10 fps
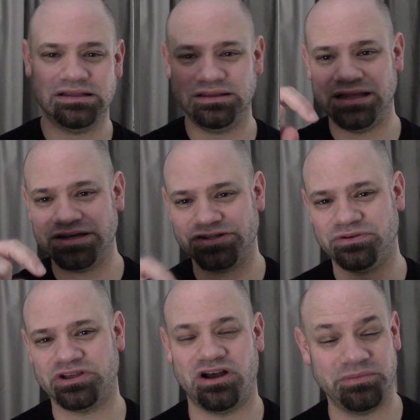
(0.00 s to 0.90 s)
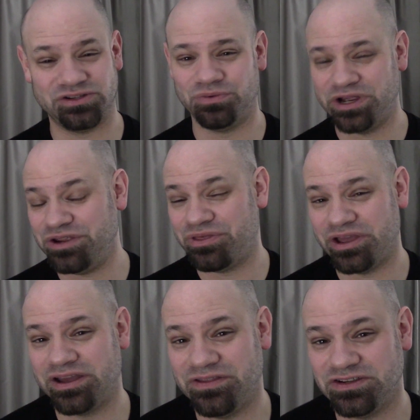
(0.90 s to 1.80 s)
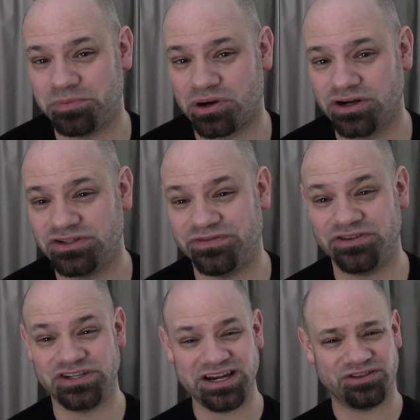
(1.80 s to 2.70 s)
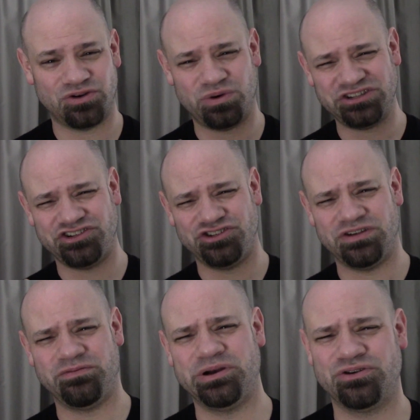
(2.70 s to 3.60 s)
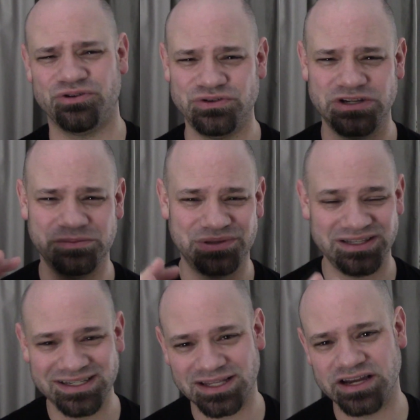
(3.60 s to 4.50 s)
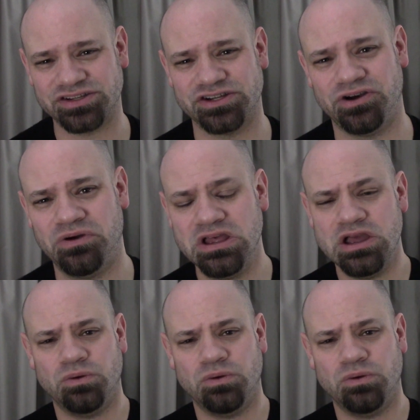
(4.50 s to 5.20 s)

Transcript: Let us know in the comments what you think of these perks. If there's any other questions you have about cruising, please let us know.